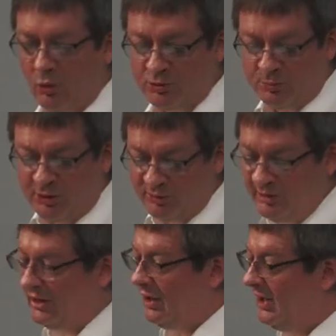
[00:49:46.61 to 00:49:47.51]
which brings
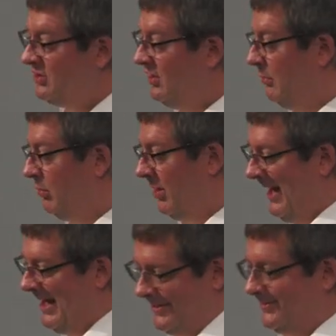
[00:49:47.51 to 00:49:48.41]
me to lesson number
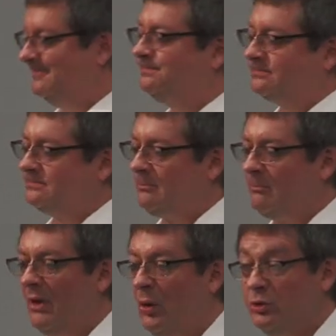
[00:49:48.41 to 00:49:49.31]
eight,
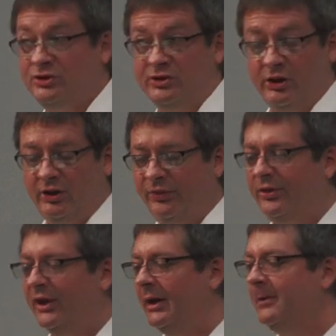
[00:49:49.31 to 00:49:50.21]
which is a good
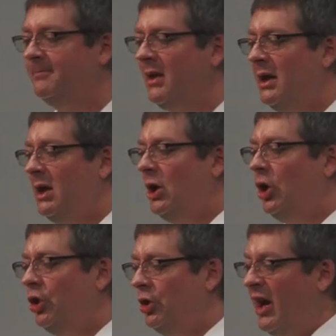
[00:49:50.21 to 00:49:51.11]
thing.
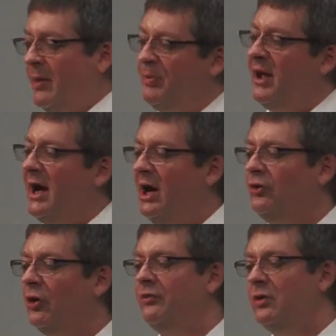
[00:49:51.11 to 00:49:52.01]
Good
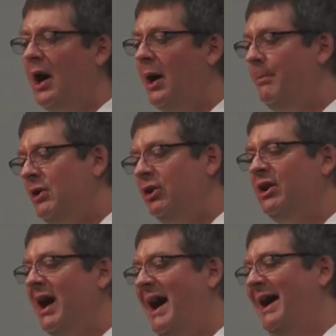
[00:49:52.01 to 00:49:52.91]
APIs are not
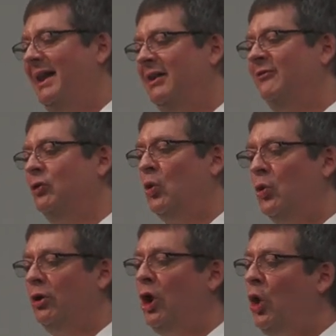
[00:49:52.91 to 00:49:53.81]
merely high level
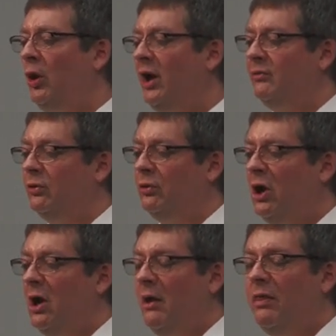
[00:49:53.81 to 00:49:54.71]
or low
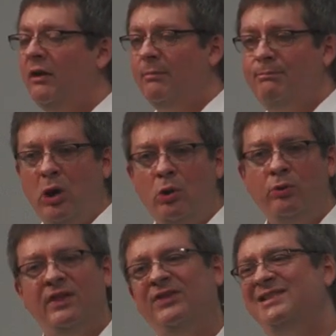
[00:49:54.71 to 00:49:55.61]
level, they're
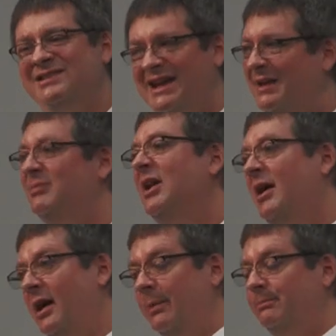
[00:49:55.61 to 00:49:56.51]
both at the same
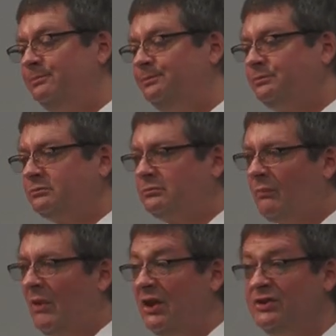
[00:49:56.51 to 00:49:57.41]
time.
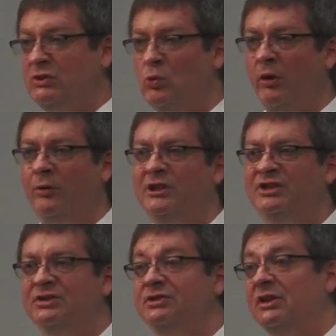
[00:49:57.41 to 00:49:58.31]
This is one of the
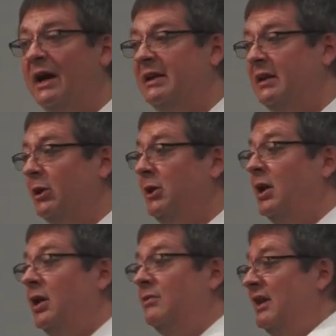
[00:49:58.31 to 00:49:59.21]
reasons that I dearly
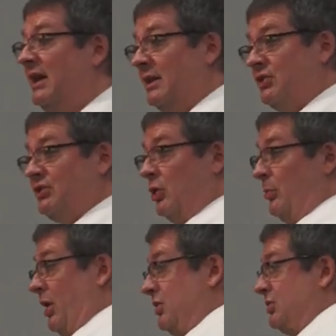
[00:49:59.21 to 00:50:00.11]
love Git so
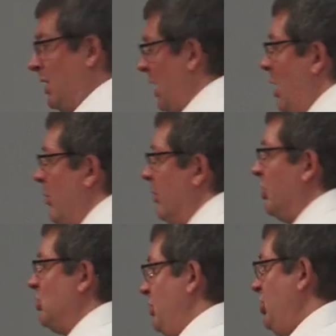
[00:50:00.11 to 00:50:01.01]
much.
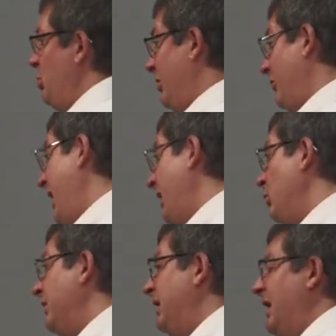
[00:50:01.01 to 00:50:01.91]
Because when you interact
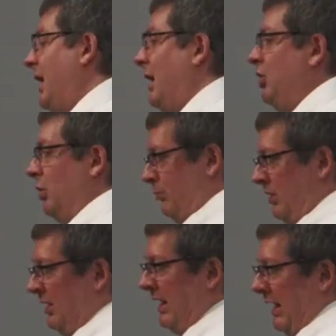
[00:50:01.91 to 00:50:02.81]
with Git, you're
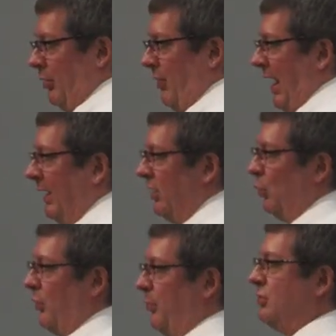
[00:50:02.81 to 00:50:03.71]
really
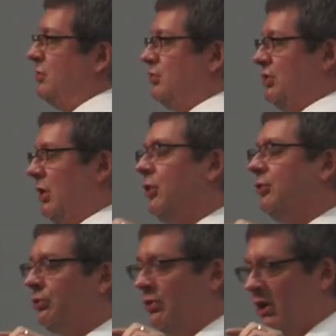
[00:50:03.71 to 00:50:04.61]
interacting with a bunch of shell
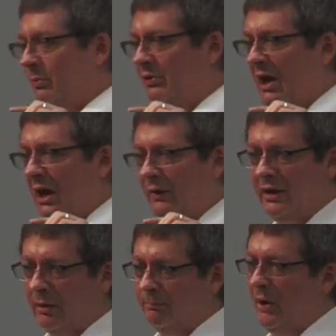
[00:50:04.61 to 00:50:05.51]
scripts that
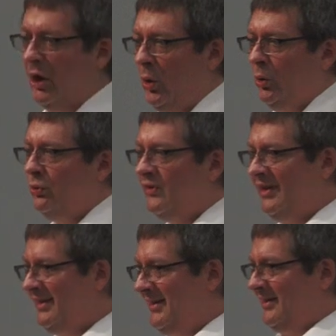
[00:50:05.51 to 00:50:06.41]
compose the
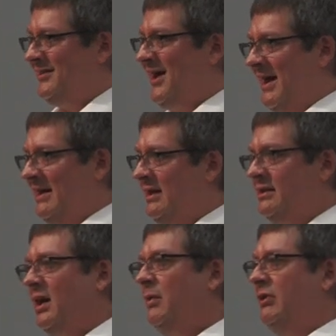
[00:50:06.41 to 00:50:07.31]
little tiny
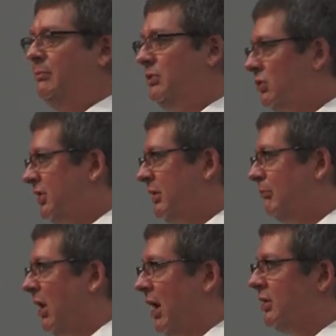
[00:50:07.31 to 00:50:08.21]
atomic
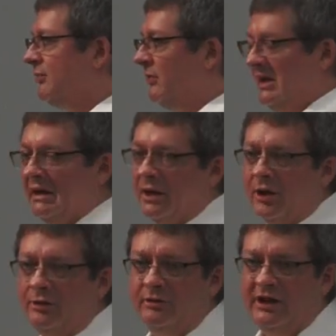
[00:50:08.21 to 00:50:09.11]
building blocks for Git
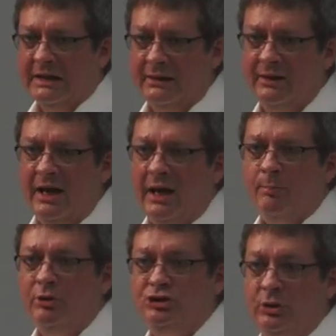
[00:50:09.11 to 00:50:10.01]
underneath.
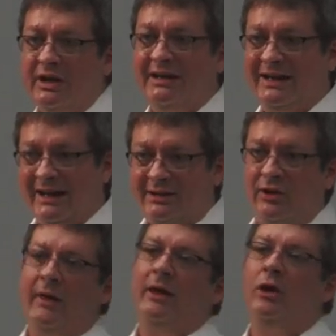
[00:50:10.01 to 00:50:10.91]
But you can get
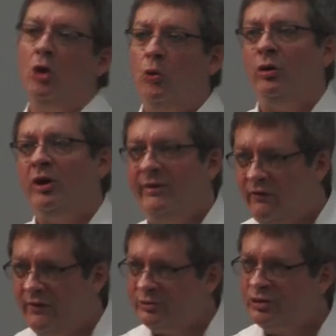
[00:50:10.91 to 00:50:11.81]
to that lower
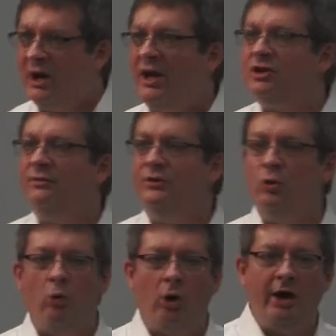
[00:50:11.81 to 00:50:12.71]
level of abstraction if
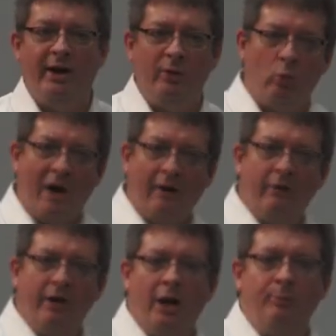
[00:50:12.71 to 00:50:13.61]
you want and
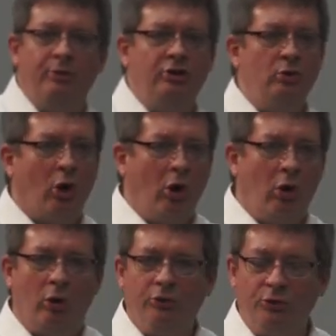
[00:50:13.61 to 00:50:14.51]
wire it up to do
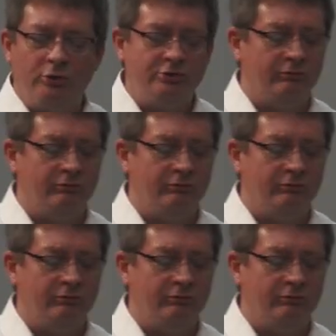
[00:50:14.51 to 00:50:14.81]
all sorts